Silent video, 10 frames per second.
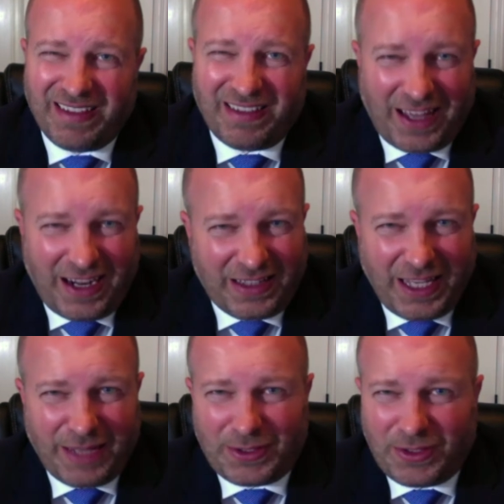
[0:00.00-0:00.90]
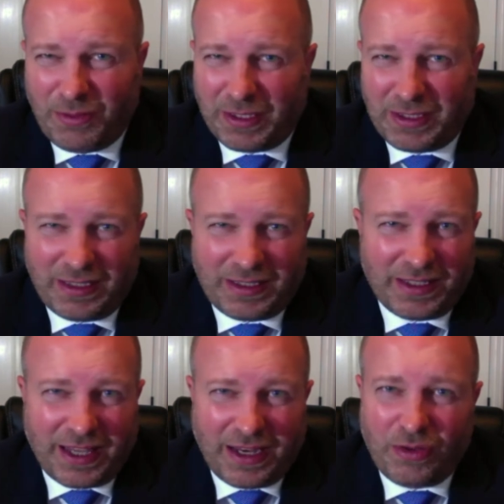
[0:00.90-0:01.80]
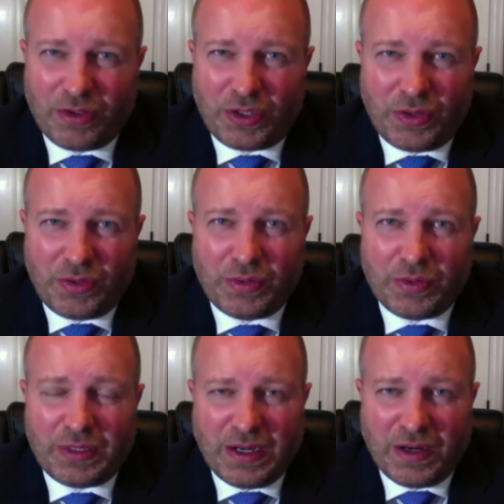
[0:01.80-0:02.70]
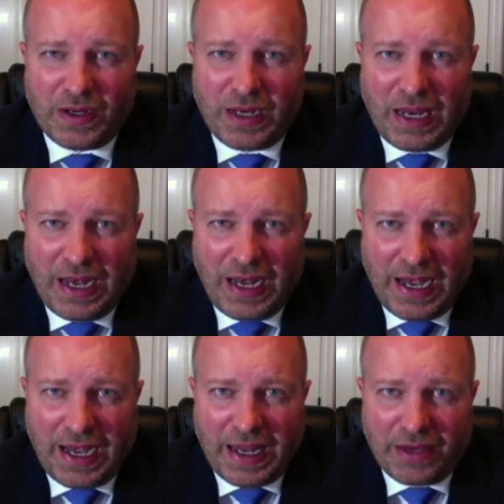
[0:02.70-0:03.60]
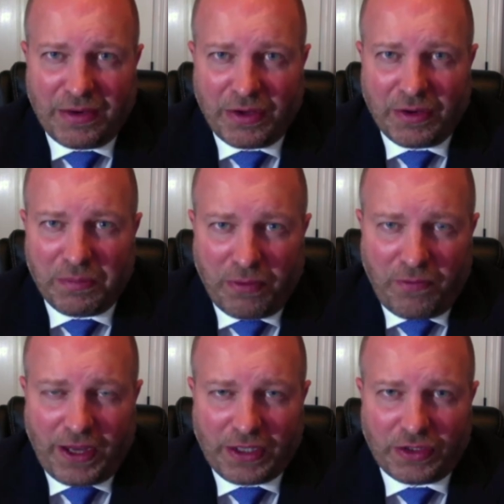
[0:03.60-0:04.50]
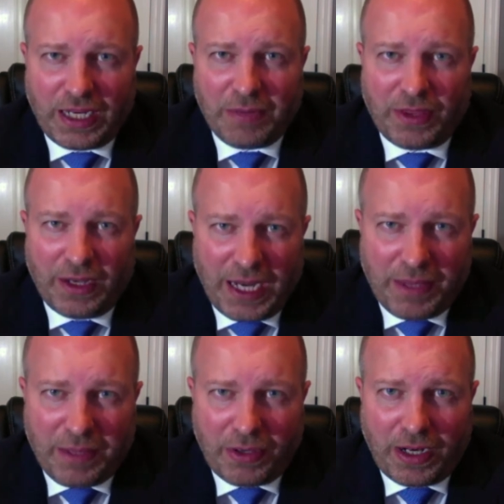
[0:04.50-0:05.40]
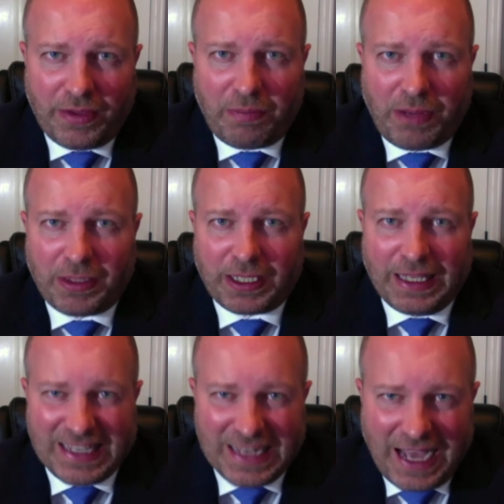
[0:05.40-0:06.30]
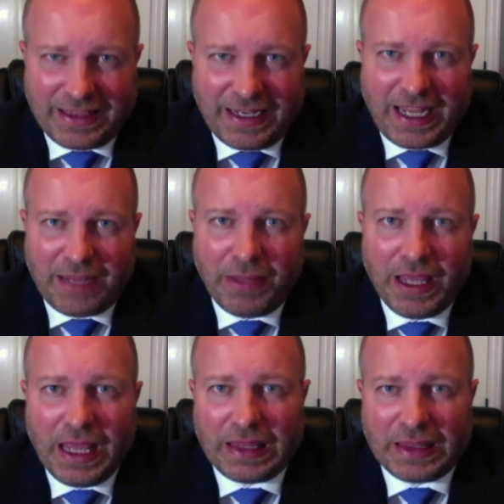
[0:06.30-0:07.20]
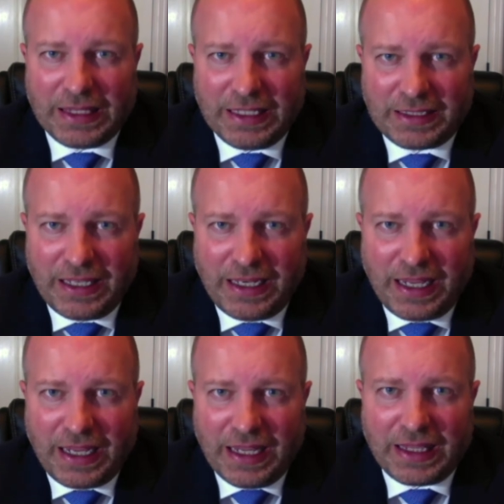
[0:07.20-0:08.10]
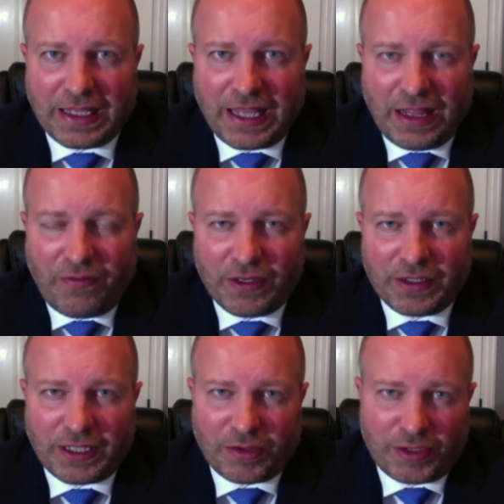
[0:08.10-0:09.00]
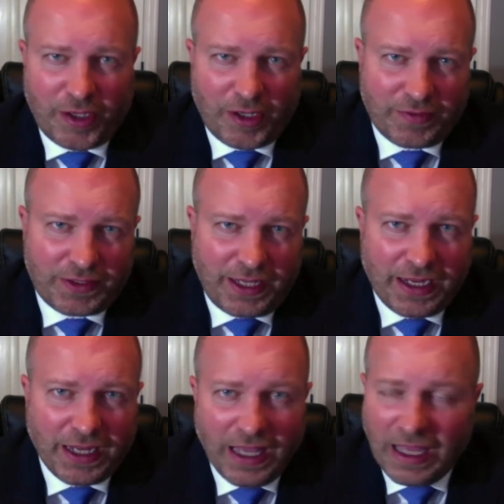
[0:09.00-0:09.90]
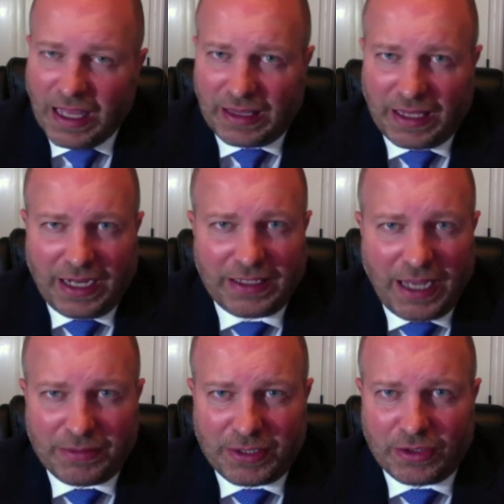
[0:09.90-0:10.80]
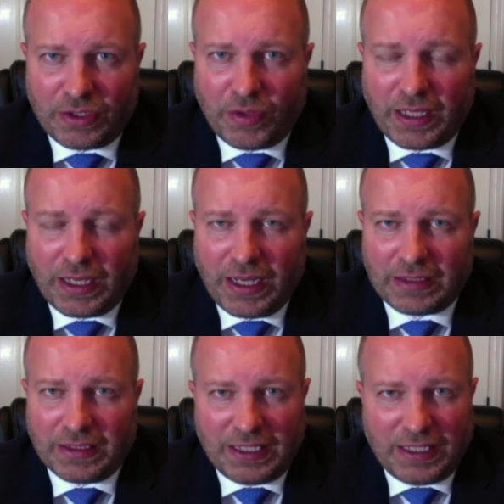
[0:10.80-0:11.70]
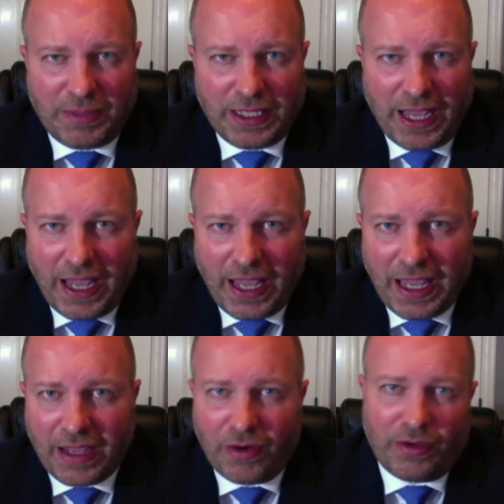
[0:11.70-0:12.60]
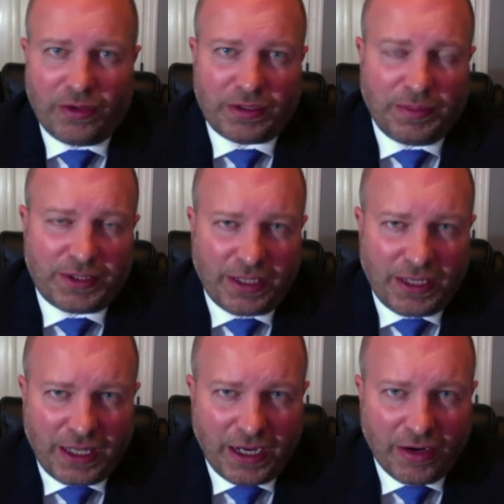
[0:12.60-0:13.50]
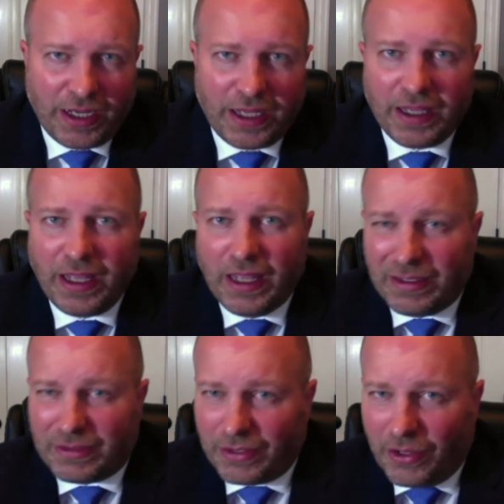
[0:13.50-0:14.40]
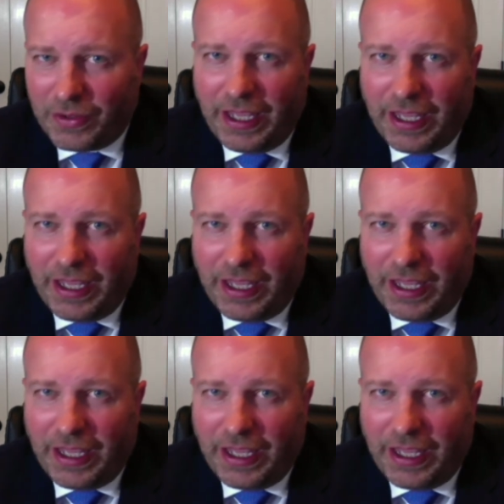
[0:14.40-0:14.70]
A lot of times, too, businesses, they don't do their professional name or the name they put out in the public is not the name listed in the California Secretary of State. A lot of times they're doing it as a DBA or they're a subsidiary. So